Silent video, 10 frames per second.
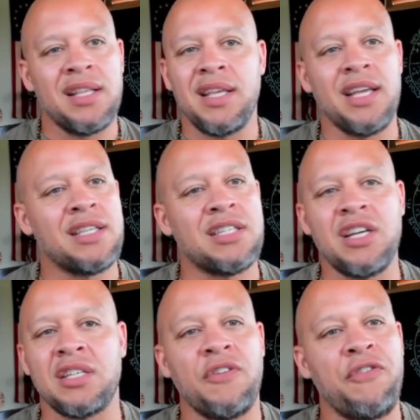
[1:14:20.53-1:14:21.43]
it's
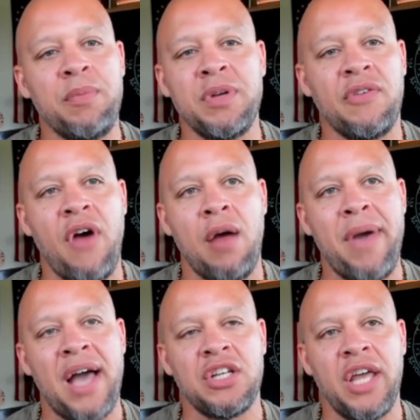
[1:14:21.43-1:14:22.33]
just a figment of our
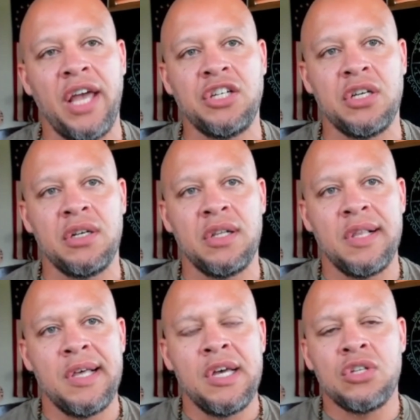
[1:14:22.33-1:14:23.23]
imagination.
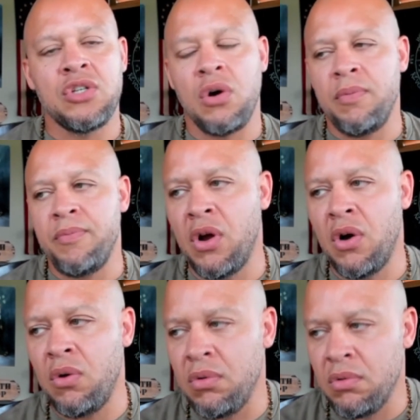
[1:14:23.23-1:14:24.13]
So, you
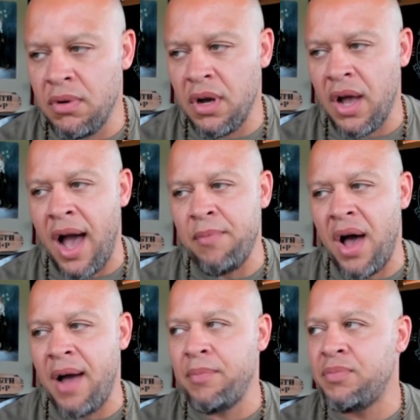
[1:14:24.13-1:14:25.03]
know,
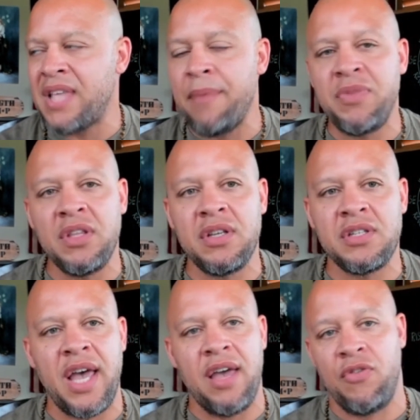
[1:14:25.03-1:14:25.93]
I'm, I'm tempted to
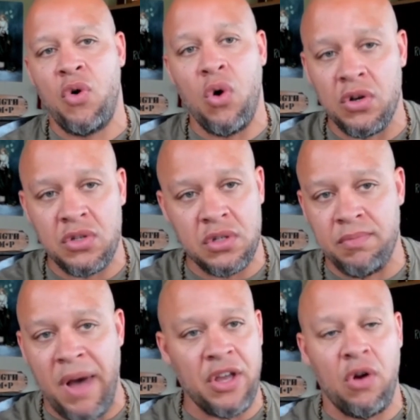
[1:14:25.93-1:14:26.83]
say, of course,
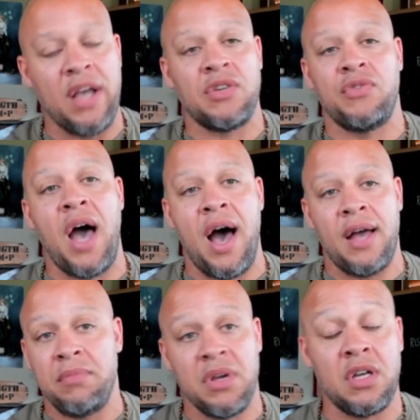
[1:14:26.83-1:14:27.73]
by the grace of
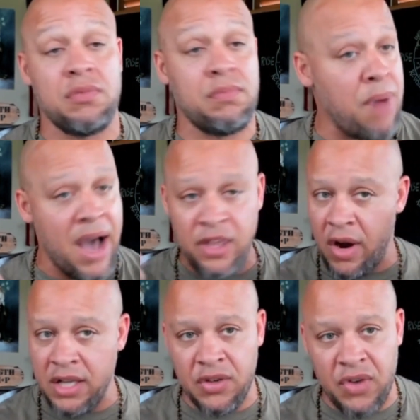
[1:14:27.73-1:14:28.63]
God, because by the
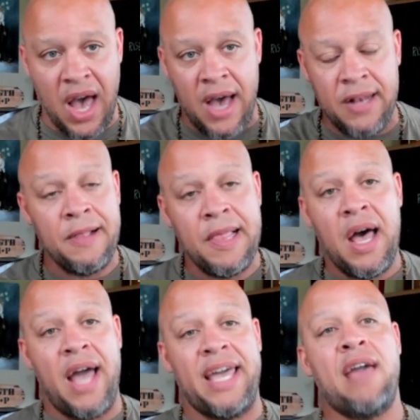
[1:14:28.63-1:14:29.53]
grace of God,
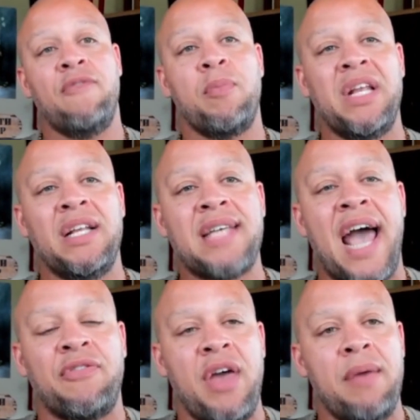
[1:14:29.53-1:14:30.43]
I came from an
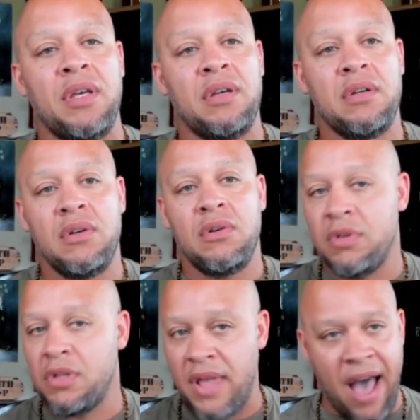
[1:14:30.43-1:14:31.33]
intact family
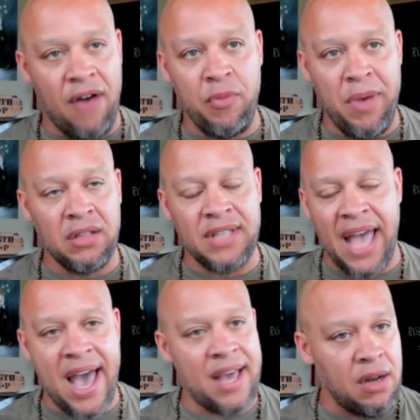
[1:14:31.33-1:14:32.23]
with an alpha male
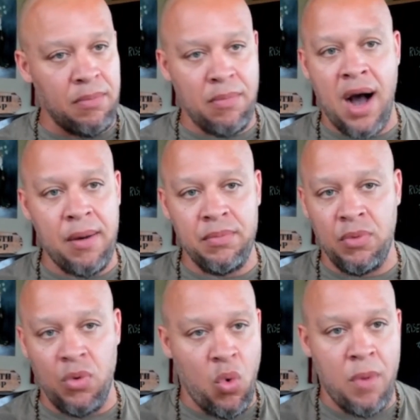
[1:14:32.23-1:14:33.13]
dad and a mom,
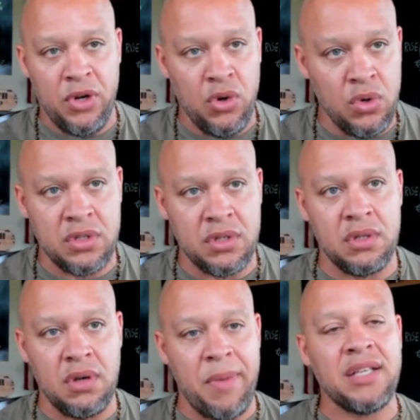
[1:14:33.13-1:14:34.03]
a woman who was
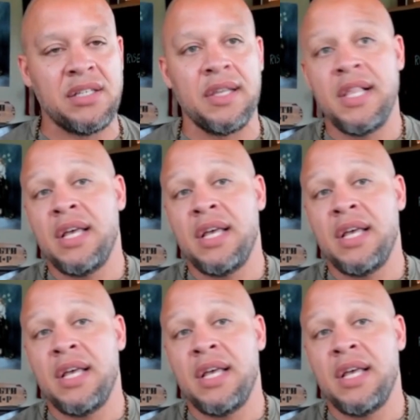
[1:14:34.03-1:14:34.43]
amazing